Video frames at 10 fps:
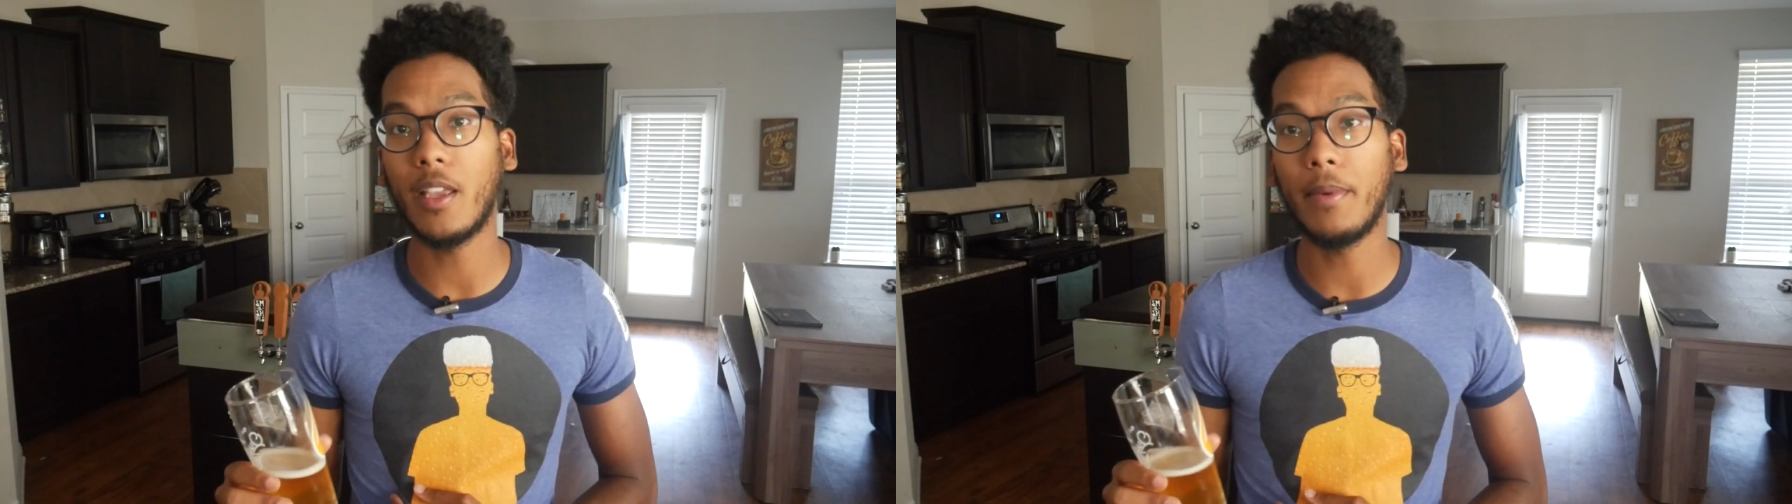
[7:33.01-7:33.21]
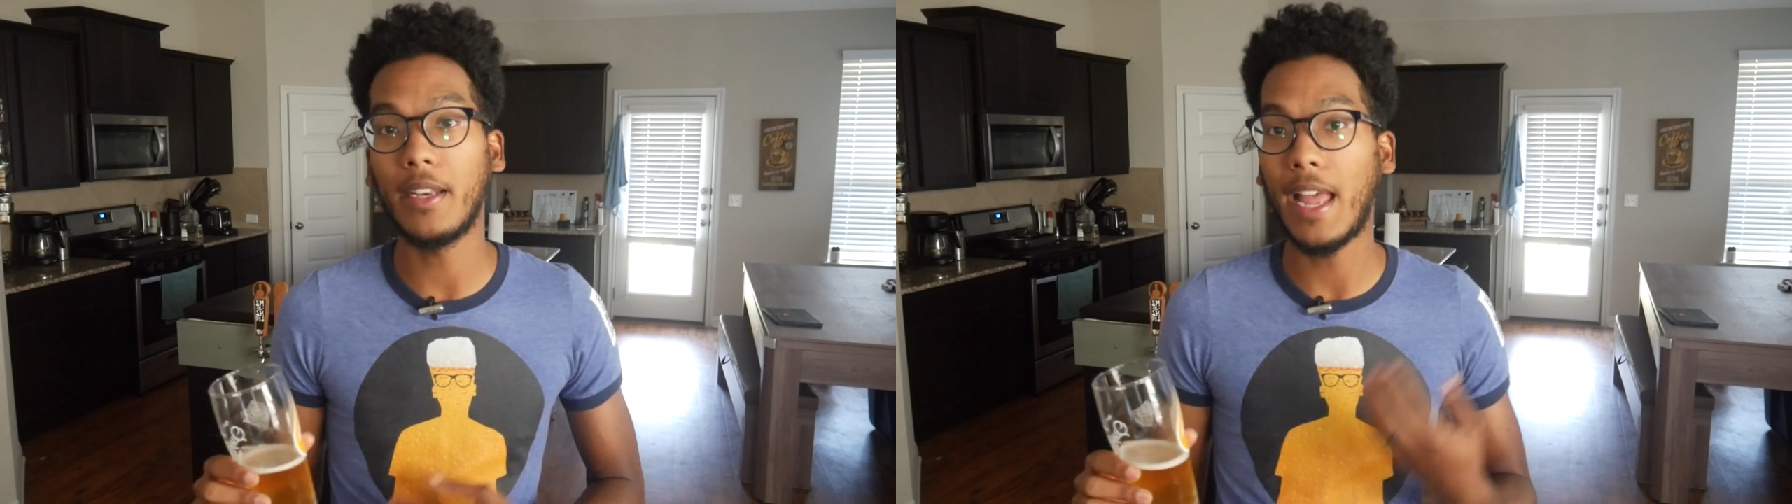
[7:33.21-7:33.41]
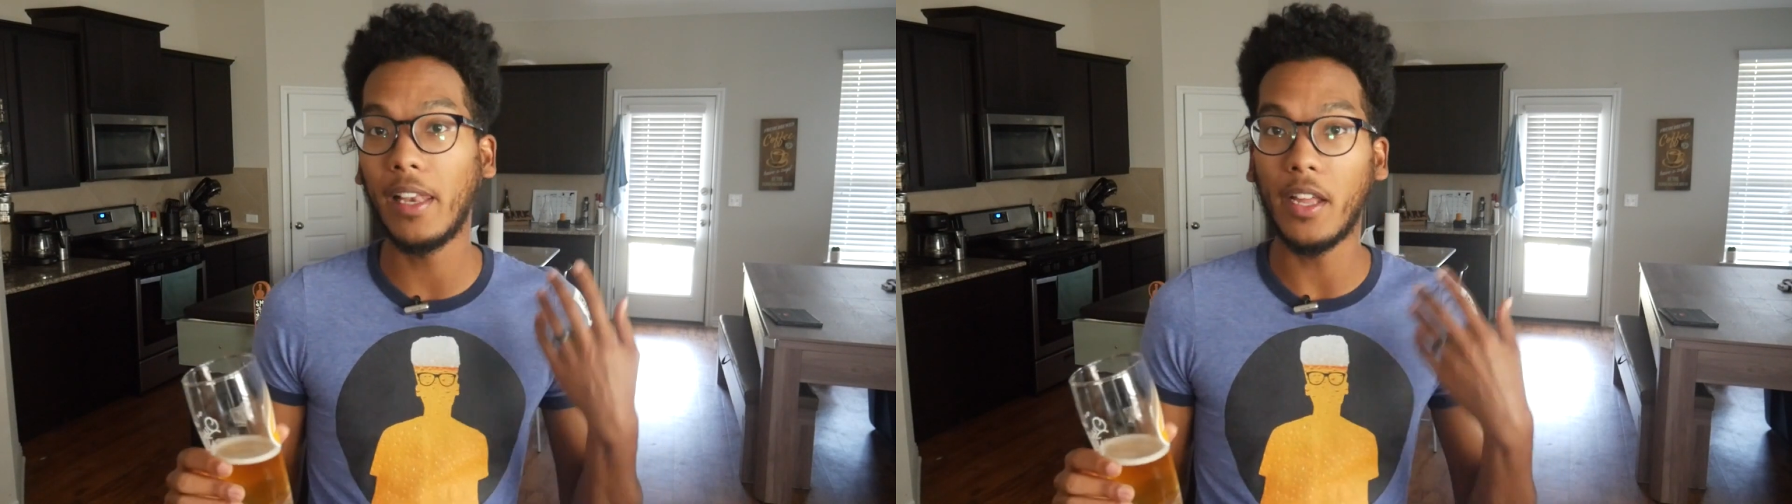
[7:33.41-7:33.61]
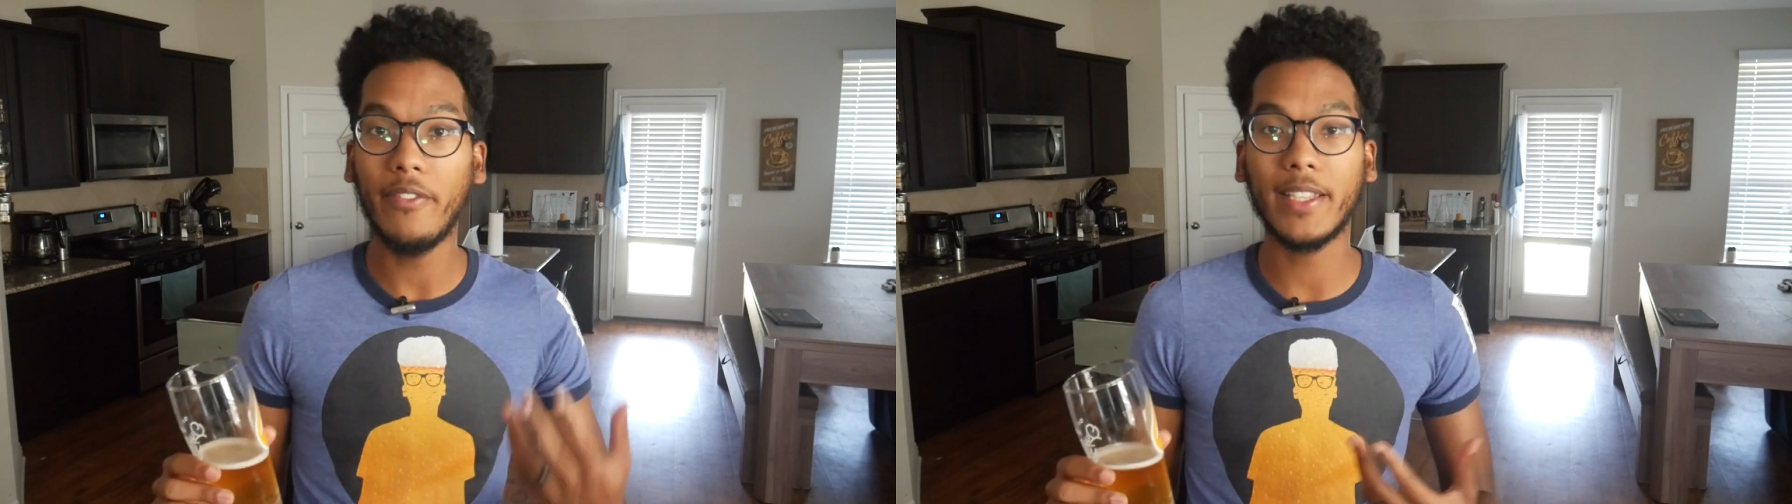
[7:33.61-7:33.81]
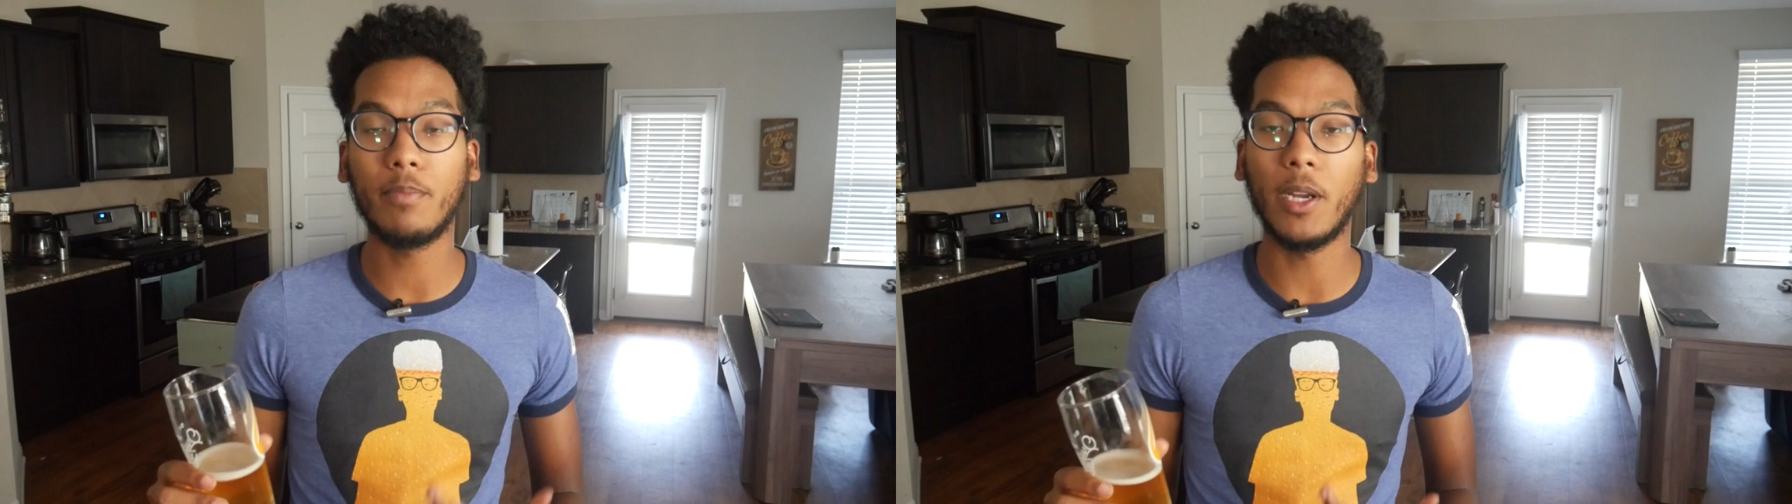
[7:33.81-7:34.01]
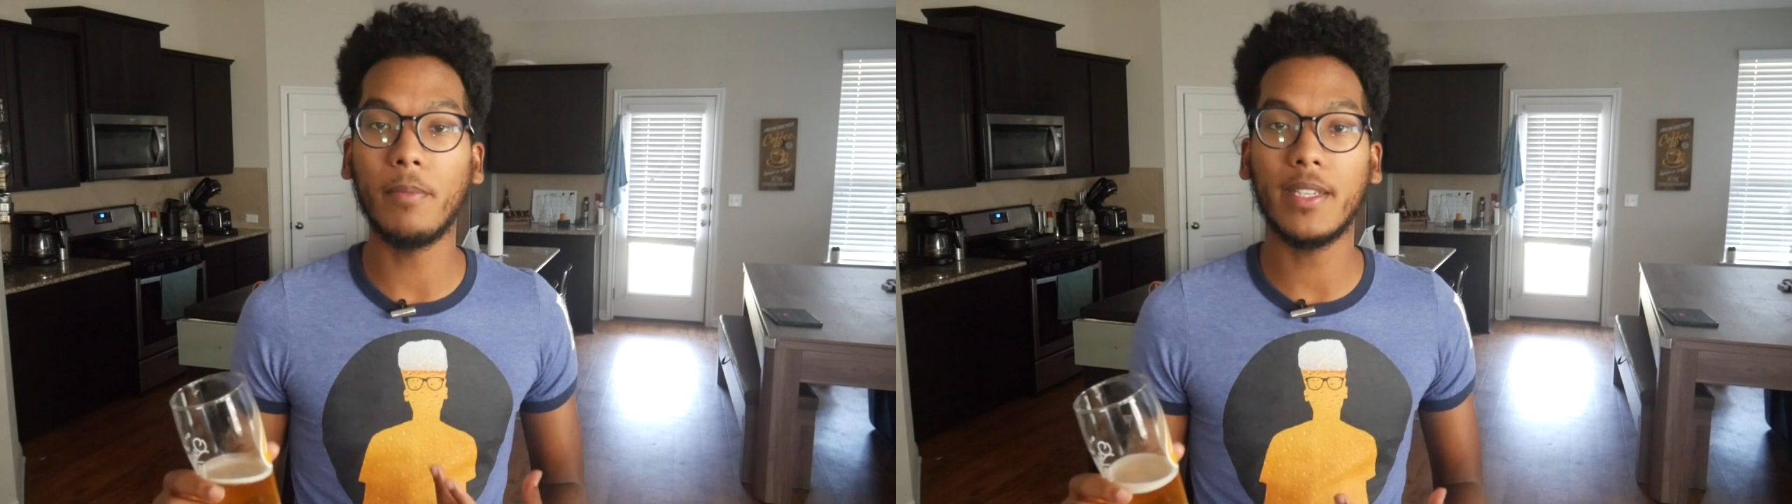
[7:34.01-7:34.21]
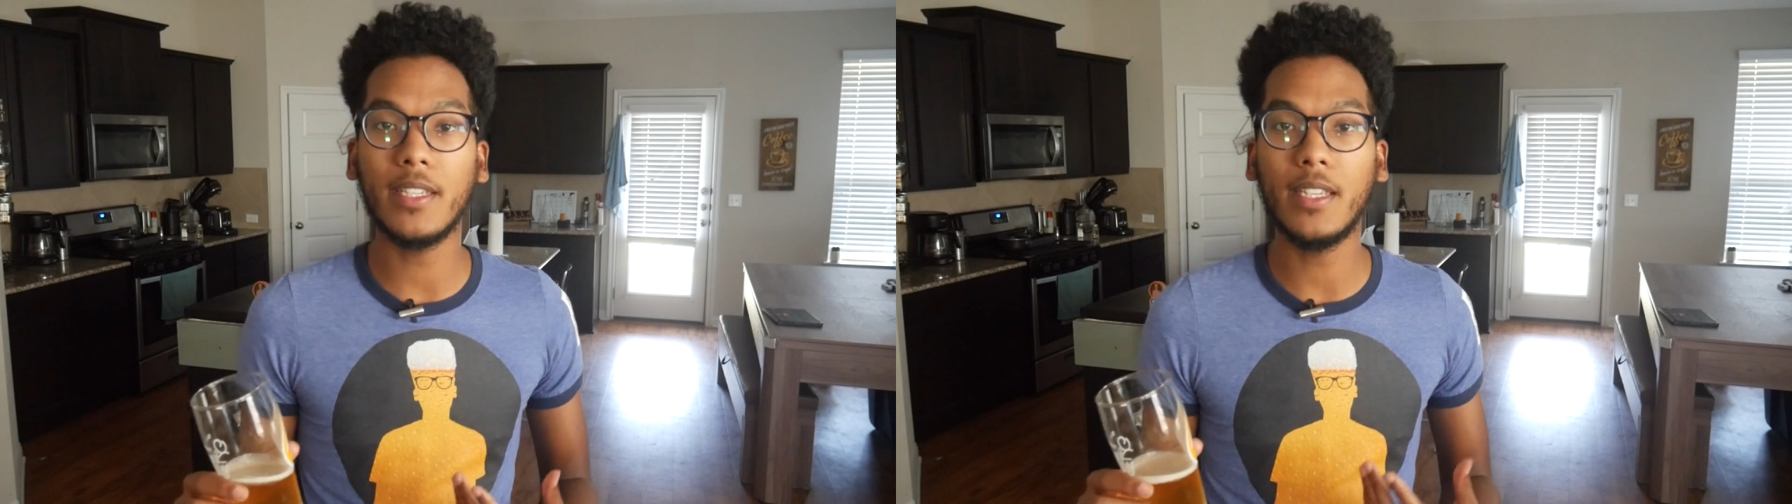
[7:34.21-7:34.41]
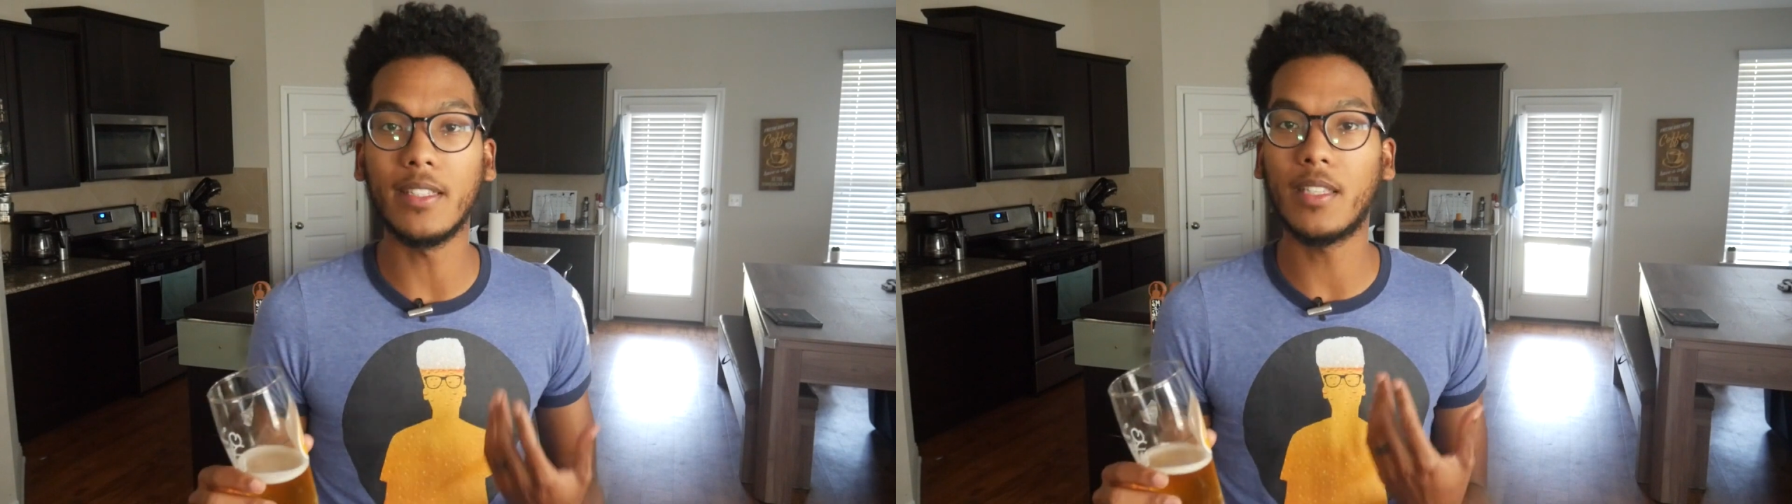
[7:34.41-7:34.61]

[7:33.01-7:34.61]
I mean, I love experimenting,